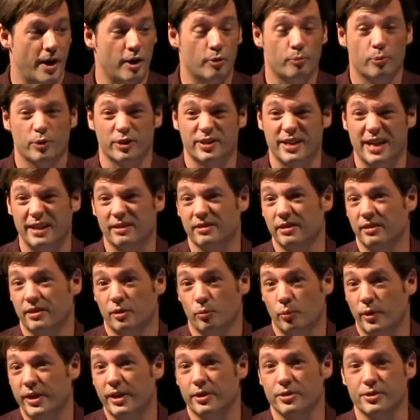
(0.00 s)
better
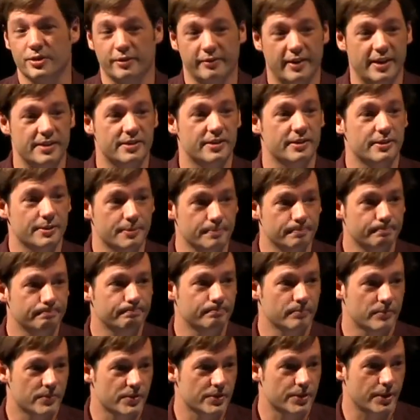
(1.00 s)
protected than Windows devices.
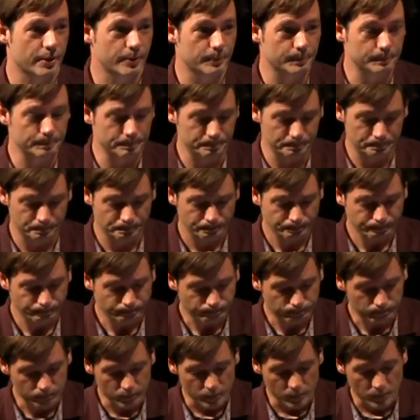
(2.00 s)
So,
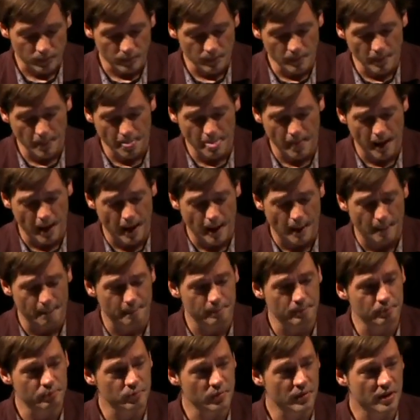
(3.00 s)

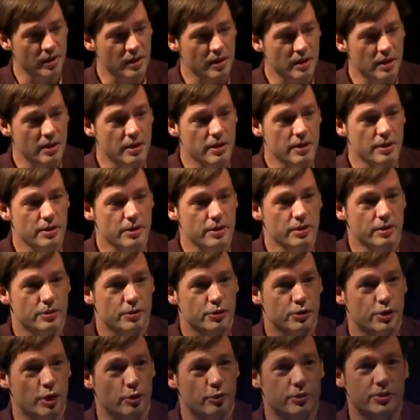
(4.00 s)
um,
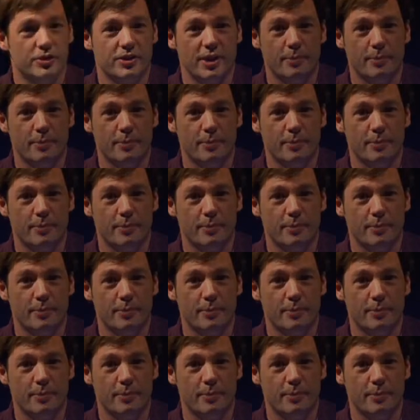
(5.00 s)
so